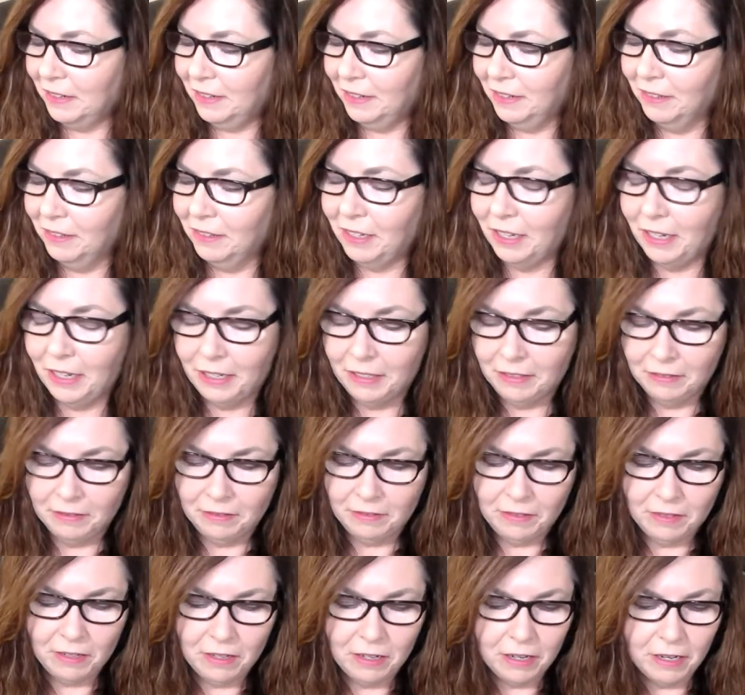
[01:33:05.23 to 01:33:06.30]
okay.
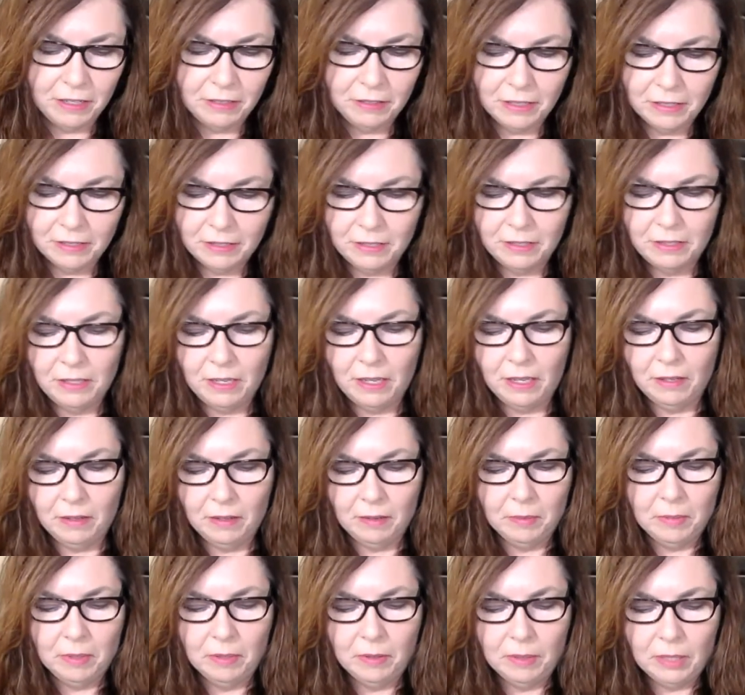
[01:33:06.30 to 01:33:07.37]
All right. Let's see.
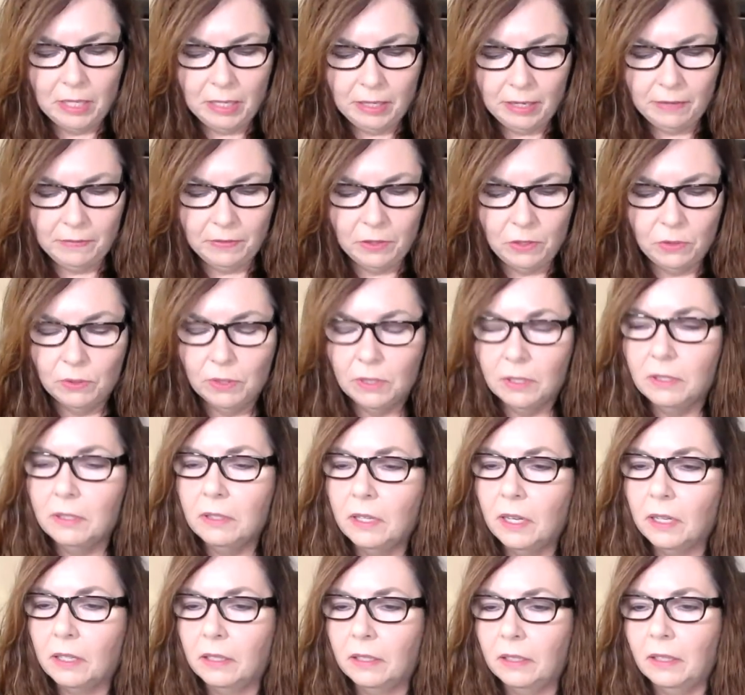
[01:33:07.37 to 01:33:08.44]
Oh, I haven't used this
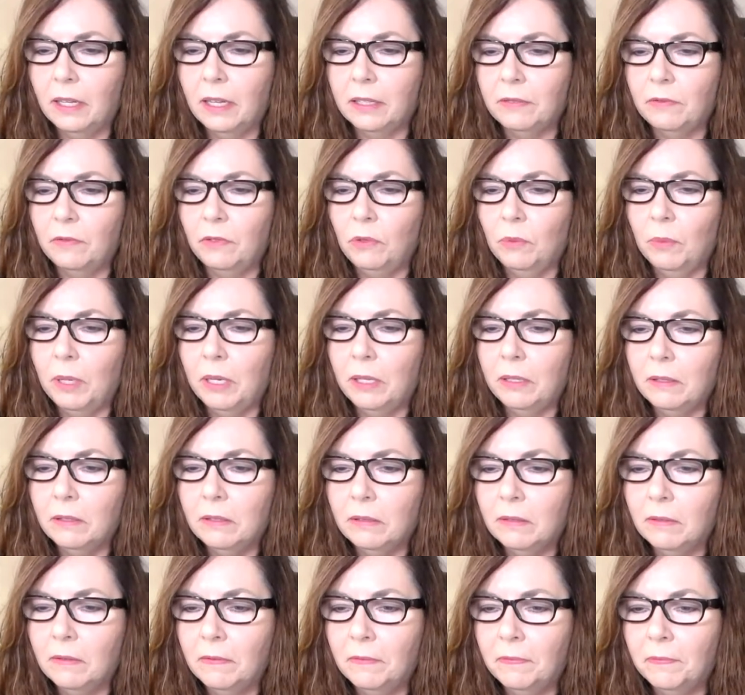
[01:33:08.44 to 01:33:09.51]
deck in the last few minutes.
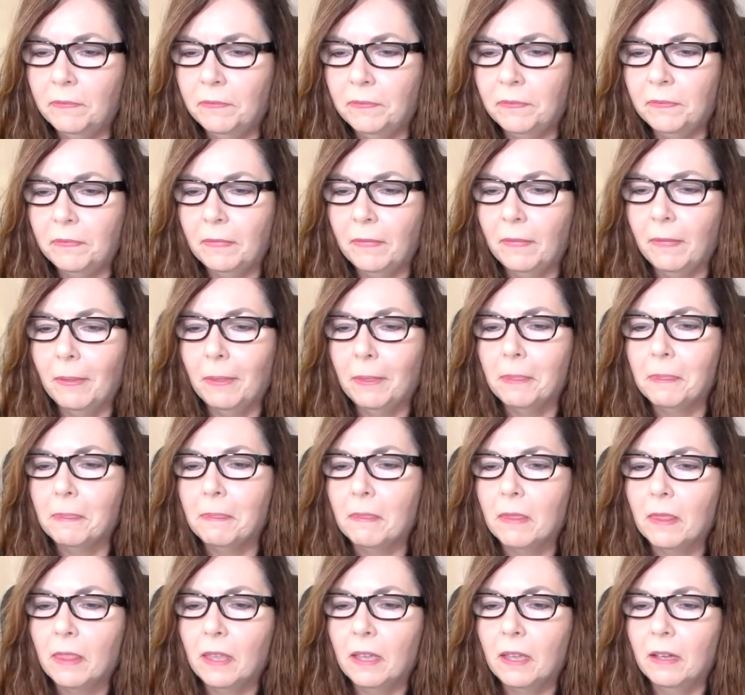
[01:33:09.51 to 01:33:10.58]

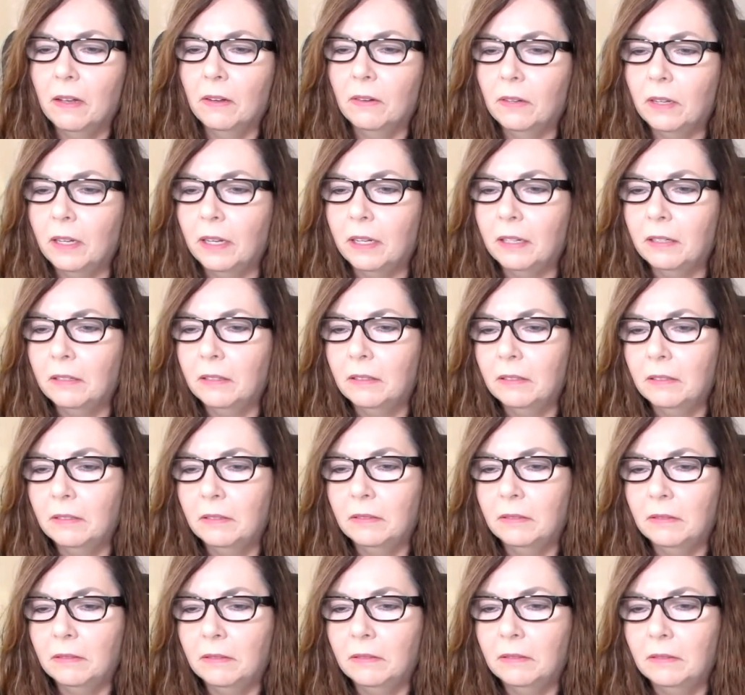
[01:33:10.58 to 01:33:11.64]
Okay.
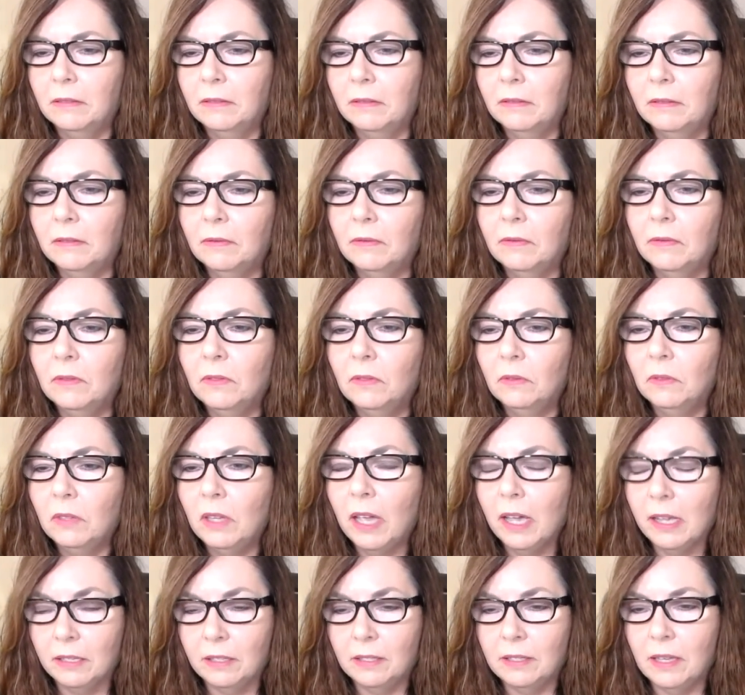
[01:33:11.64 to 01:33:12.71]

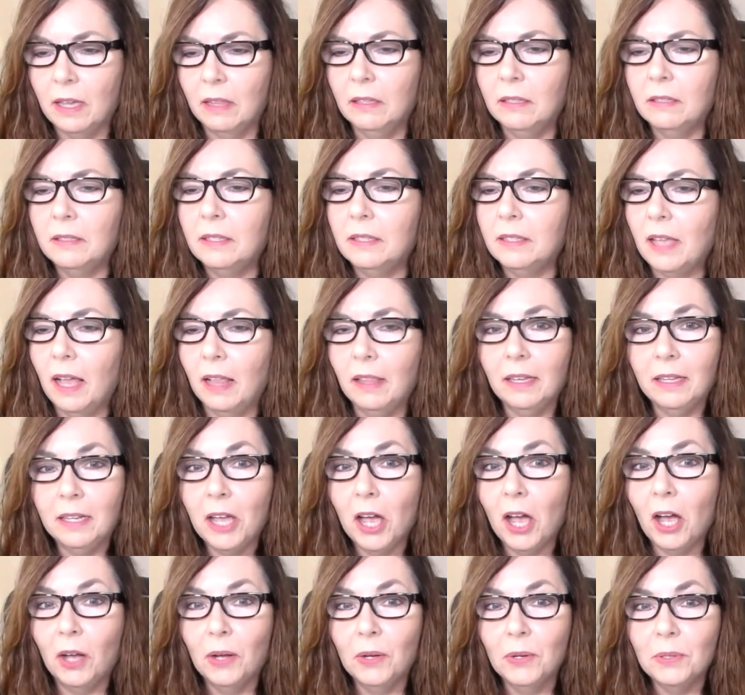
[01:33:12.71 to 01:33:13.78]
Yeah, Stella. Stella
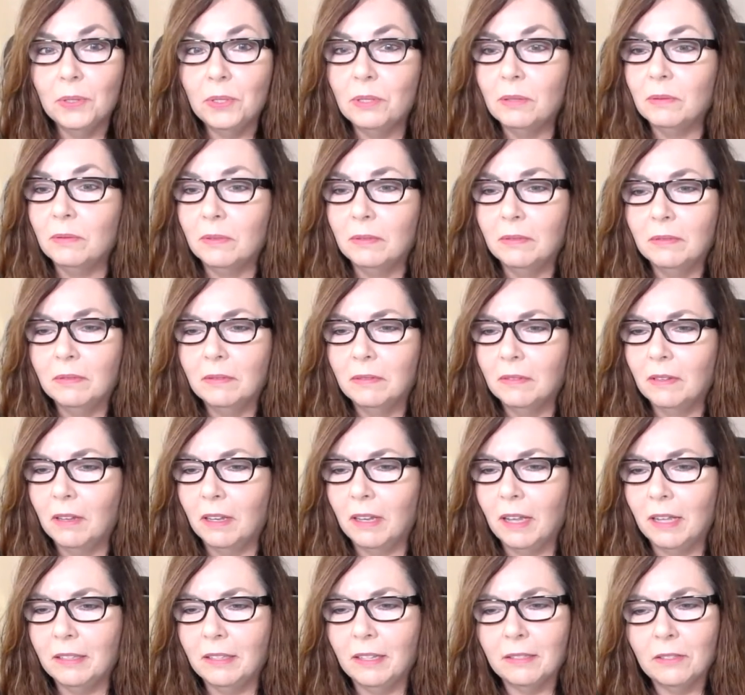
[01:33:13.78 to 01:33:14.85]
knows. I
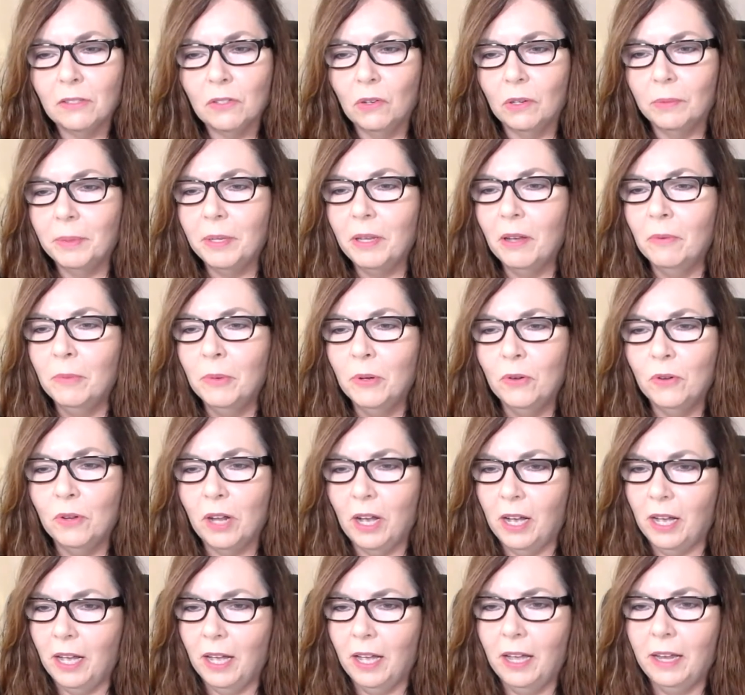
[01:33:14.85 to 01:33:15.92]
got that Scorpio moon.
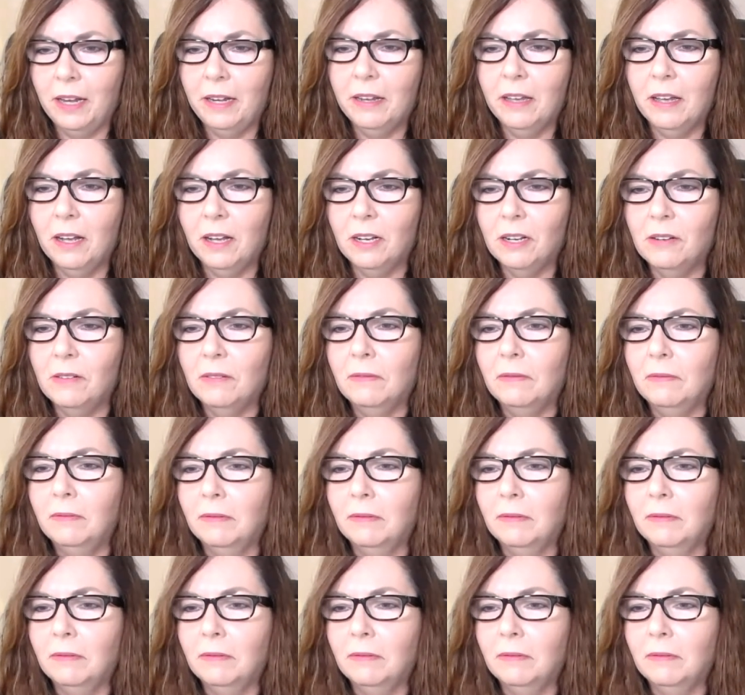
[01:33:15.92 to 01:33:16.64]
I know.